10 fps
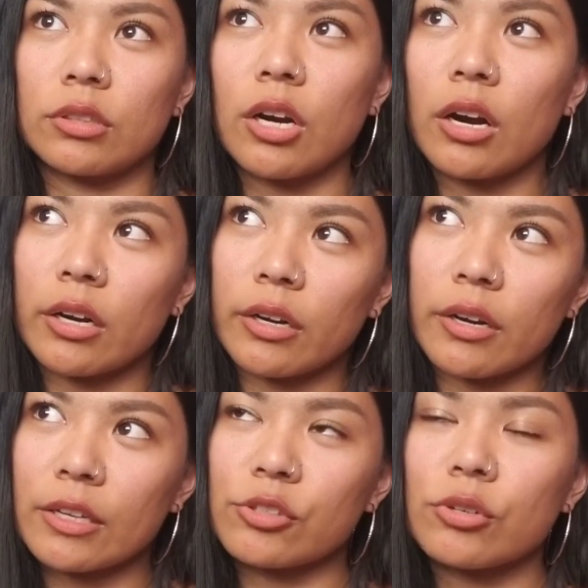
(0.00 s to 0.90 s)

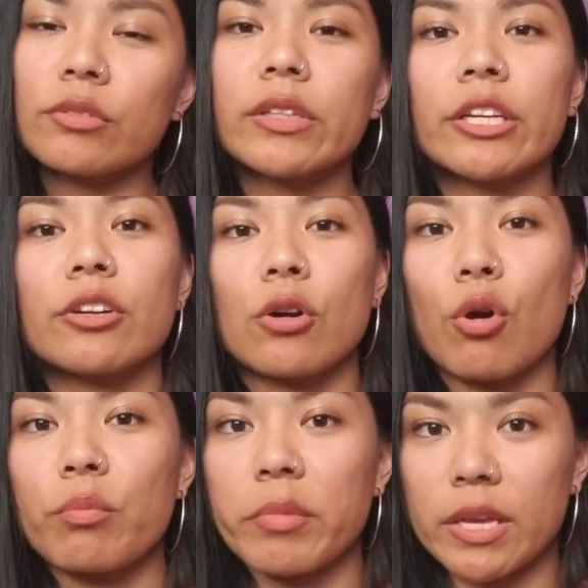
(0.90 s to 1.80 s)
guard. It's sort of like your
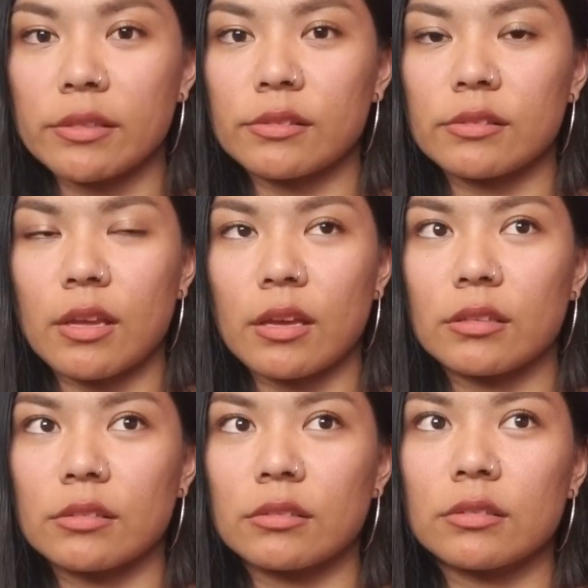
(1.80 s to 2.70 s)
home base,
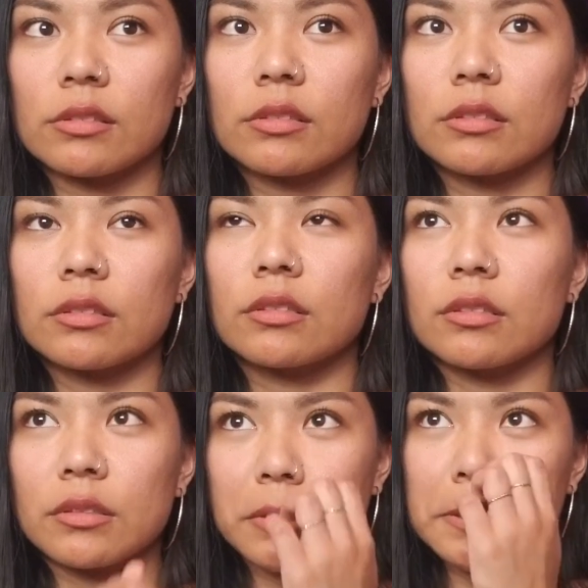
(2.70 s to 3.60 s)
and
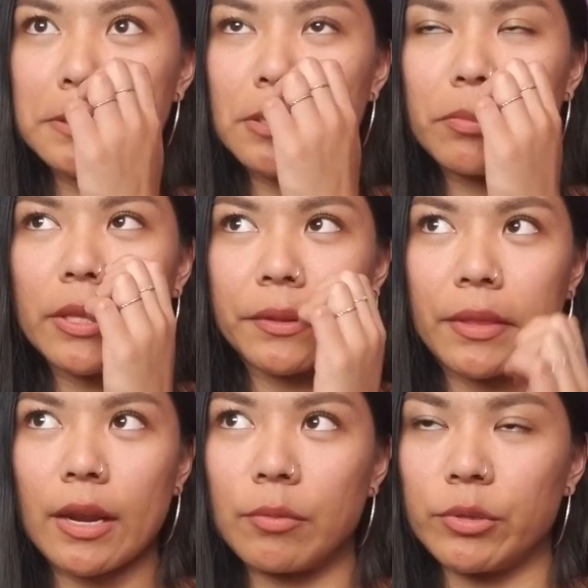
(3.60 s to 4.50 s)
that's something
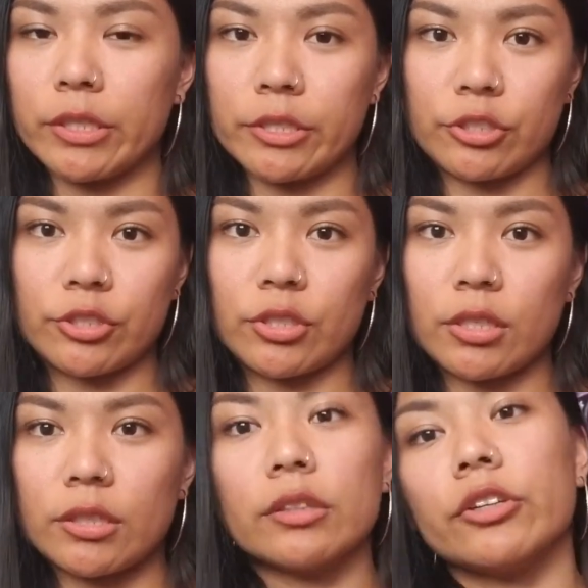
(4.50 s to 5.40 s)
that I'm really
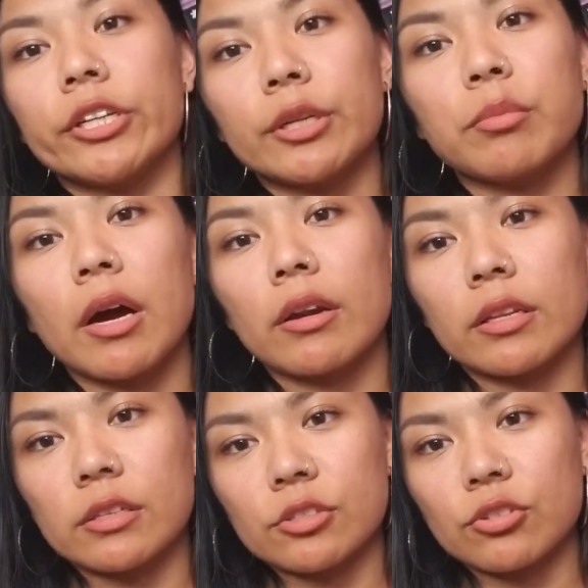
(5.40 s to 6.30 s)
interested in learning about
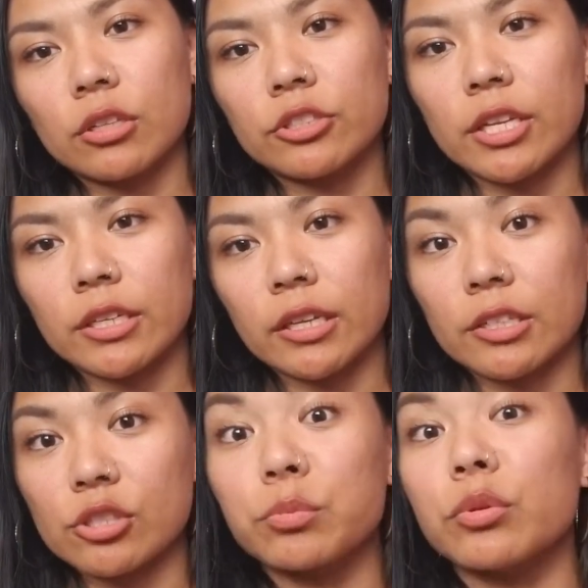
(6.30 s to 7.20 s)
in astrology and, and
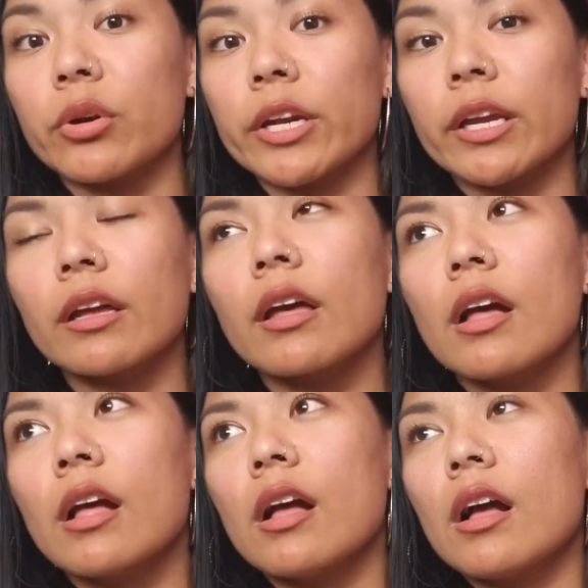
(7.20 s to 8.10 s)
exploring,
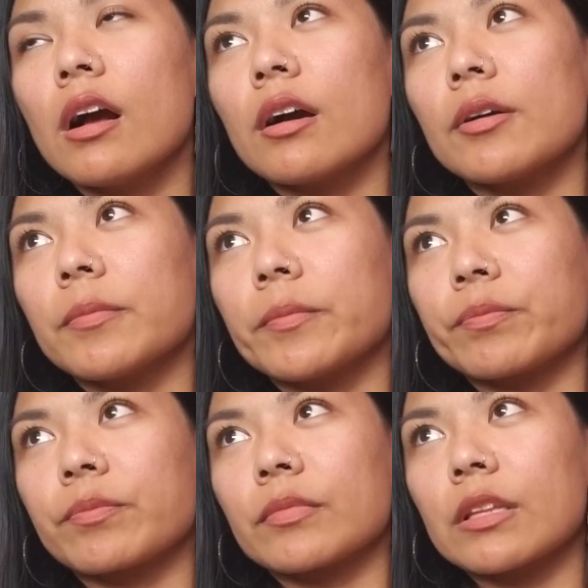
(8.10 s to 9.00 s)

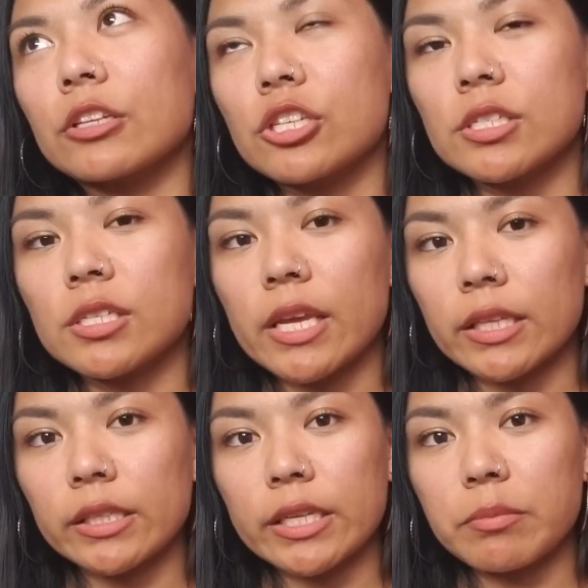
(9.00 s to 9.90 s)
um, not just
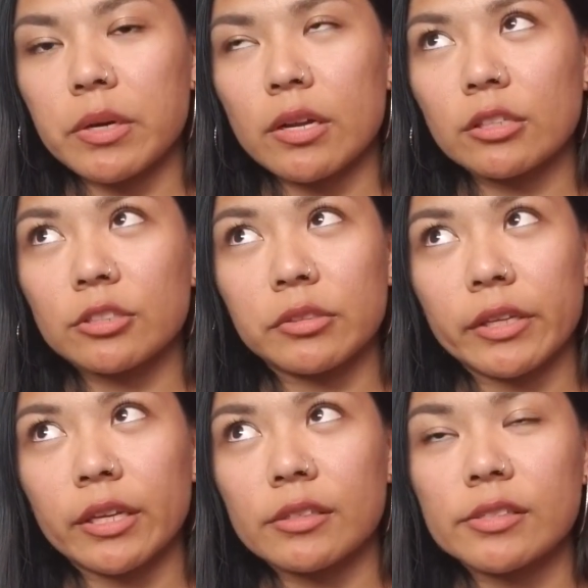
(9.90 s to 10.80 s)
natally but also
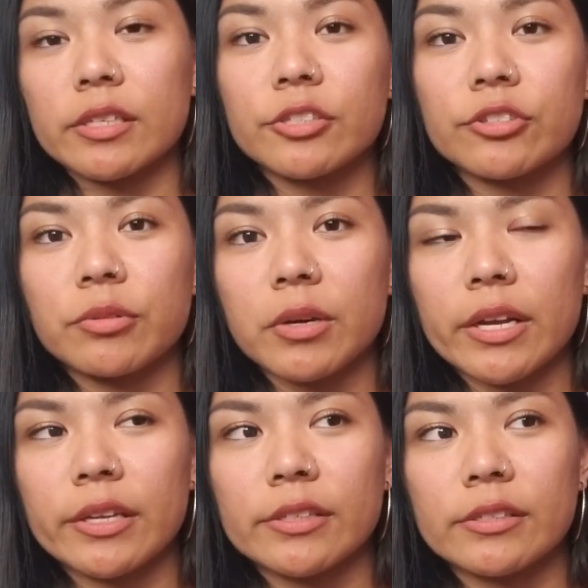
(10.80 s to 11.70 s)
like synastry
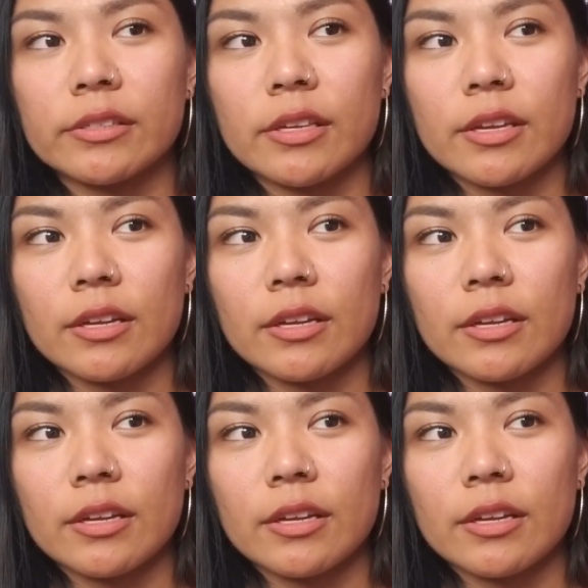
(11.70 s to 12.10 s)
wise.